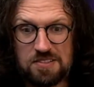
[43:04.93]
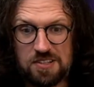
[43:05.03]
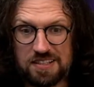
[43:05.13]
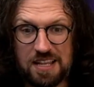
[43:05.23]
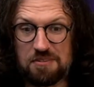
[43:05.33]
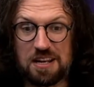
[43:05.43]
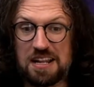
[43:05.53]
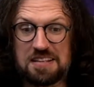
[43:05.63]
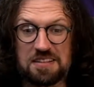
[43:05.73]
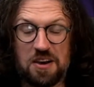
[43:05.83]
Just literally
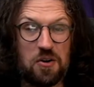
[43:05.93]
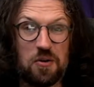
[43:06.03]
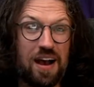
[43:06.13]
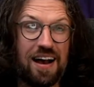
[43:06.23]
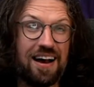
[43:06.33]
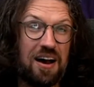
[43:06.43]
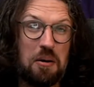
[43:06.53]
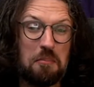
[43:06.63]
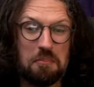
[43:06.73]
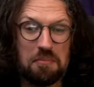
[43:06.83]
needed to know,
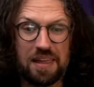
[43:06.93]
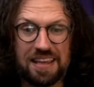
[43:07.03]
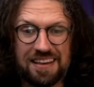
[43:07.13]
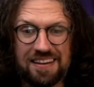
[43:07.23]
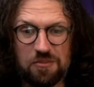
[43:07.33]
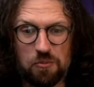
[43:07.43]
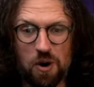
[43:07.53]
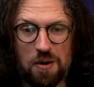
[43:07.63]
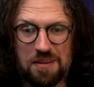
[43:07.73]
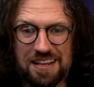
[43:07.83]
like,
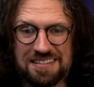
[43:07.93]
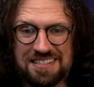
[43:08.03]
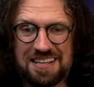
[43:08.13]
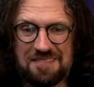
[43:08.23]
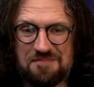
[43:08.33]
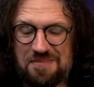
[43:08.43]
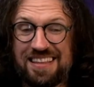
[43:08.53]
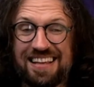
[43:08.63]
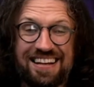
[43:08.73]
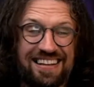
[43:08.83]
what is,
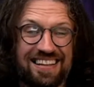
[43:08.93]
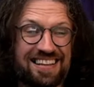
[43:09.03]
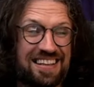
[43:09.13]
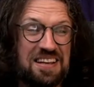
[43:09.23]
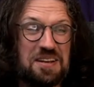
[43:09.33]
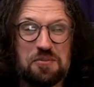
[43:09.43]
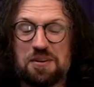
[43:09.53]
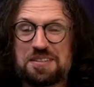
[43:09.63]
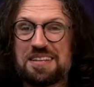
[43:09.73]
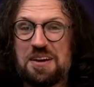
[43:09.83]
like,
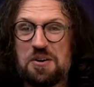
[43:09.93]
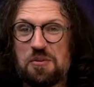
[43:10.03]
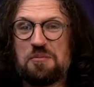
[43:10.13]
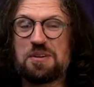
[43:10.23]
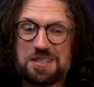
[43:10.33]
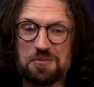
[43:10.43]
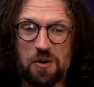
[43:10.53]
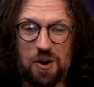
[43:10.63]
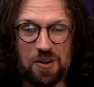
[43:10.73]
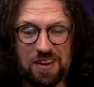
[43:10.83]
what's the
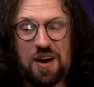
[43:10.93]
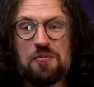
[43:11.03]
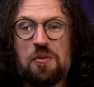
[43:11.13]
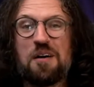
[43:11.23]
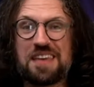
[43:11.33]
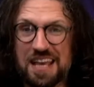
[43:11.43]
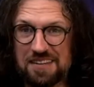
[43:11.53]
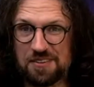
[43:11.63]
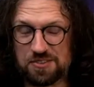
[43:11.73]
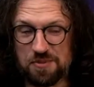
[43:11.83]
1 and what are the
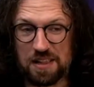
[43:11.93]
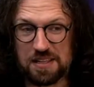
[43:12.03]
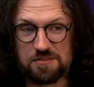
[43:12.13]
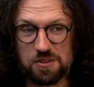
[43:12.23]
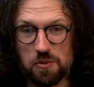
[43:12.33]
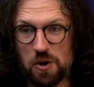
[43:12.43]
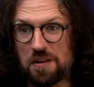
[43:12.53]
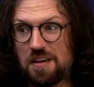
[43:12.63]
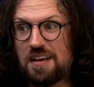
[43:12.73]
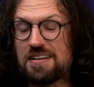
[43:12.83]
intervals relative to the
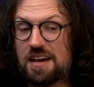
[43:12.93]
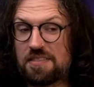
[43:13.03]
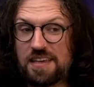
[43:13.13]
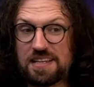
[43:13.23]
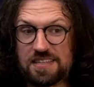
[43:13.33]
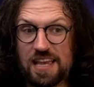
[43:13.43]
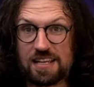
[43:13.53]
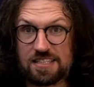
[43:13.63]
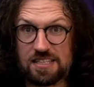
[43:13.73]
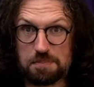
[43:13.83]
1. Now this
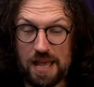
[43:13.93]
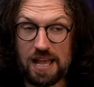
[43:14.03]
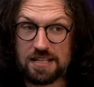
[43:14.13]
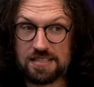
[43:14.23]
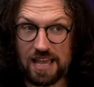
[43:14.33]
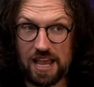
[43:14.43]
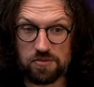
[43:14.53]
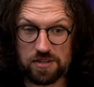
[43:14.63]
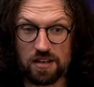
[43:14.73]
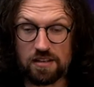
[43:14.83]
expands
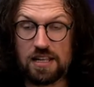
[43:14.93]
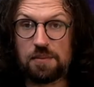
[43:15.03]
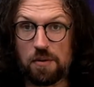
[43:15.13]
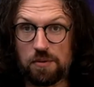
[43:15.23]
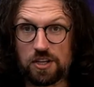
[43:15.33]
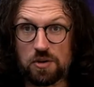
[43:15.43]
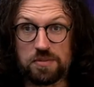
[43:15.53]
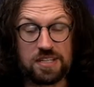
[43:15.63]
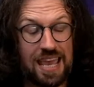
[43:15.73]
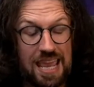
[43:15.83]
out a little bit when it
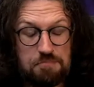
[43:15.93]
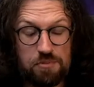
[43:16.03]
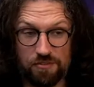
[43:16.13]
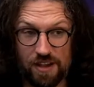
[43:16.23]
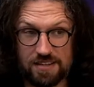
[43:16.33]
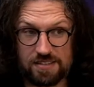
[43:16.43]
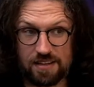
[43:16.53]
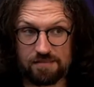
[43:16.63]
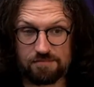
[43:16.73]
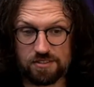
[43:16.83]
comes to
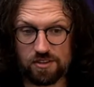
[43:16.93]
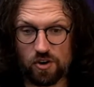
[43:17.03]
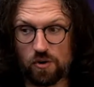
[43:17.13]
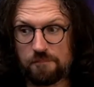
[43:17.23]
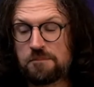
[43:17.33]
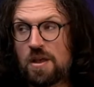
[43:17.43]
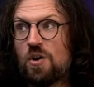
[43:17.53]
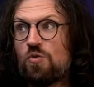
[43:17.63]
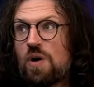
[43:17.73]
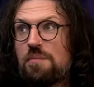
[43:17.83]
improvising. So
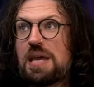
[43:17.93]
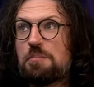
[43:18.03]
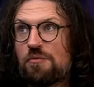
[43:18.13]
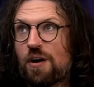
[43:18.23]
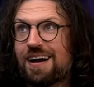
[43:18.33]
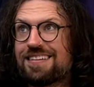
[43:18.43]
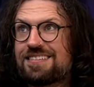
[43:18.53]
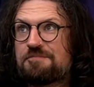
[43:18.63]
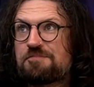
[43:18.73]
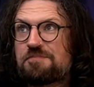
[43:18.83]
when we
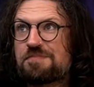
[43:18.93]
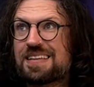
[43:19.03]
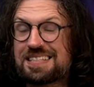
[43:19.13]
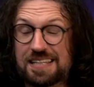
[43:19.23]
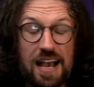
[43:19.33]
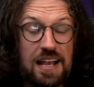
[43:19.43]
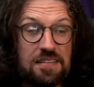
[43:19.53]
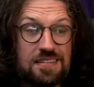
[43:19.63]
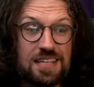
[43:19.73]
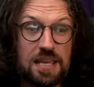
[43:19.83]
improvise, it's
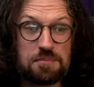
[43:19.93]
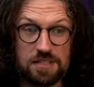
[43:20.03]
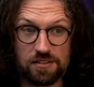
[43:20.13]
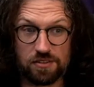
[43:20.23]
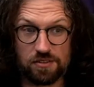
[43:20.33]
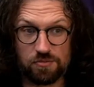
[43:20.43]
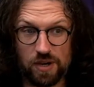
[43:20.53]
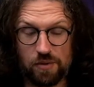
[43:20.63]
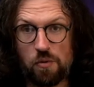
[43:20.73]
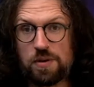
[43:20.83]
kind of the same deal,
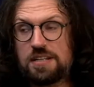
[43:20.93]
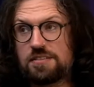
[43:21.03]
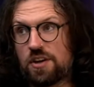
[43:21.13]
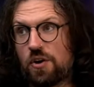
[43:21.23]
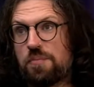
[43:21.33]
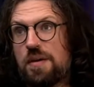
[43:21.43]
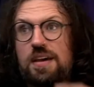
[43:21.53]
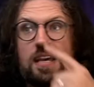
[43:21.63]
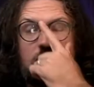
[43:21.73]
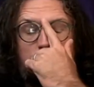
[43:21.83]
right? What we need to know
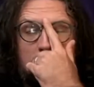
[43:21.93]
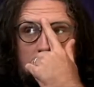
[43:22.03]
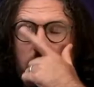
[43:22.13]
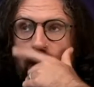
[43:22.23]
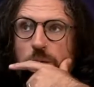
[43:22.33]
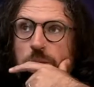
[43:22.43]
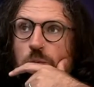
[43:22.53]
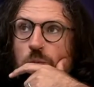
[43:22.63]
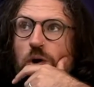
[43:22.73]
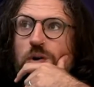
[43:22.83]
is we need to know
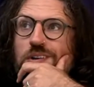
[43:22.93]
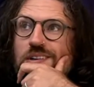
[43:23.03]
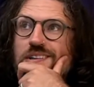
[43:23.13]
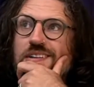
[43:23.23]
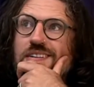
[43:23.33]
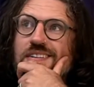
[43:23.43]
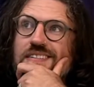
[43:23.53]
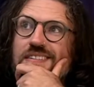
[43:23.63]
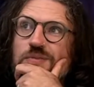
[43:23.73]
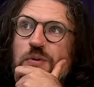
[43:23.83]

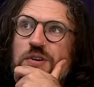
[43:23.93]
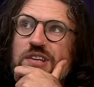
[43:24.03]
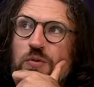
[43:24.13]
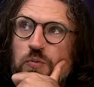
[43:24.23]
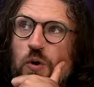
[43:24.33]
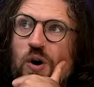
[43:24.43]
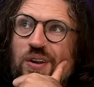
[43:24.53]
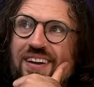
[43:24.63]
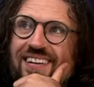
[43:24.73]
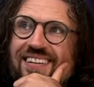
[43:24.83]
what's our
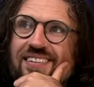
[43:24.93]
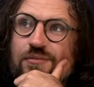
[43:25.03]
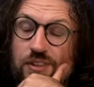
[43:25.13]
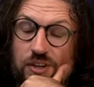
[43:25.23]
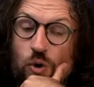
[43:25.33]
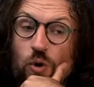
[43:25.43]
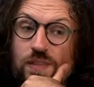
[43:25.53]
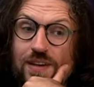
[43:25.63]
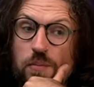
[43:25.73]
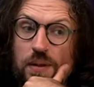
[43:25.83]
1 for the
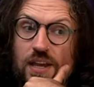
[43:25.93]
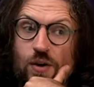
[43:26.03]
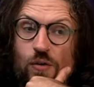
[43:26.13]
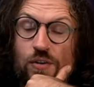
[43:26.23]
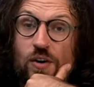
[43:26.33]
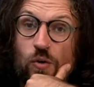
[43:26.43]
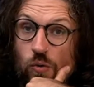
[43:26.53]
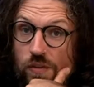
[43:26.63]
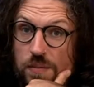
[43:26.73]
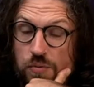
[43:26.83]
chord that we're playing over,
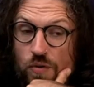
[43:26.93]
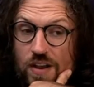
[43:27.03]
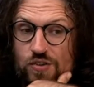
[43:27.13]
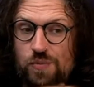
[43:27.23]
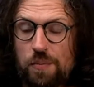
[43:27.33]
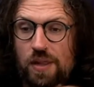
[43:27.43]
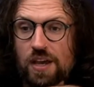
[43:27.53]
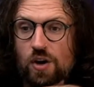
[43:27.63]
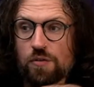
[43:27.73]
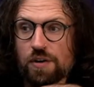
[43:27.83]
or the progression we're
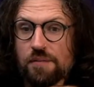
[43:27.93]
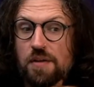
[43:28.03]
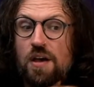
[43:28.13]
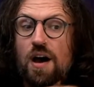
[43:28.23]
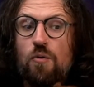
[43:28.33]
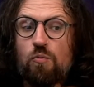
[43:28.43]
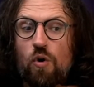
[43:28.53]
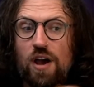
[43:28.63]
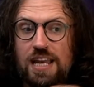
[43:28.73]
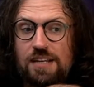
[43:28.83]
playing over, and
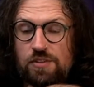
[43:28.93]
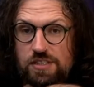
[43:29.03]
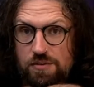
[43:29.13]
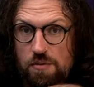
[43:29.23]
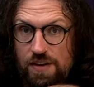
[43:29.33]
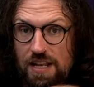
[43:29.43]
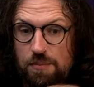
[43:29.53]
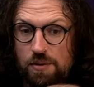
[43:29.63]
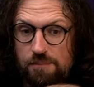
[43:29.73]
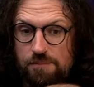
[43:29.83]
what intervals are
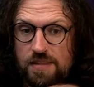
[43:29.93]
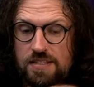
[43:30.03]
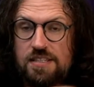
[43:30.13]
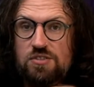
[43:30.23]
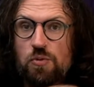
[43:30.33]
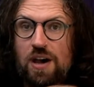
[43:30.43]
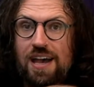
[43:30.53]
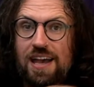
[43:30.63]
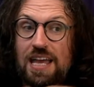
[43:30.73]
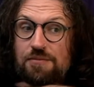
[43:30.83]
available. This is
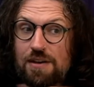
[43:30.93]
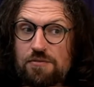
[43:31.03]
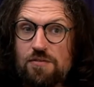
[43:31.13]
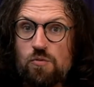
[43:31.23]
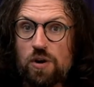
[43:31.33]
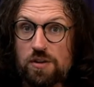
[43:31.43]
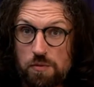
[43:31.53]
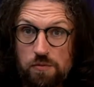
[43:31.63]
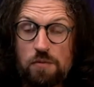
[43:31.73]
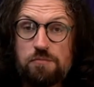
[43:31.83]
where, if ever you've
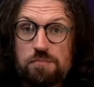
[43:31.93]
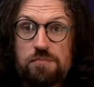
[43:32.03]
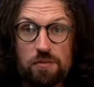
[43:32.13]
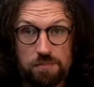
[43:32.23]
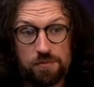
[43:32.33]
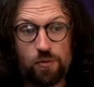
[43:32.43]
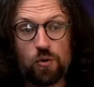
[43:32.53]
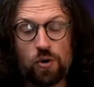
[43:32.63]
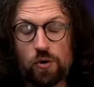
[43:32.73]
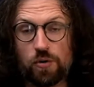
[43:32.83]
wanted, we've gone from the
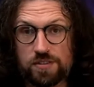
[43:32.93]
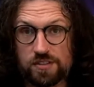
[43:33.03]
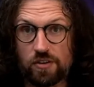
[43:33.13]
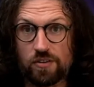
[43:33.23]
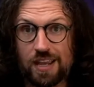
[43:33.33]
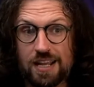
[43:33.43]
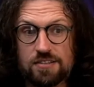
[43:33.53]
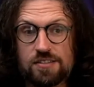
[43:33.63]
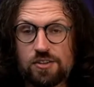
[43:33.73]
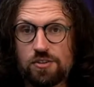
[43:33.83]
4-chord song
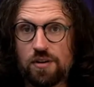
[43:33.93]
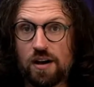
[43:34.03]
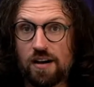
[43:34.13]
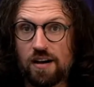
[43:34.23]
into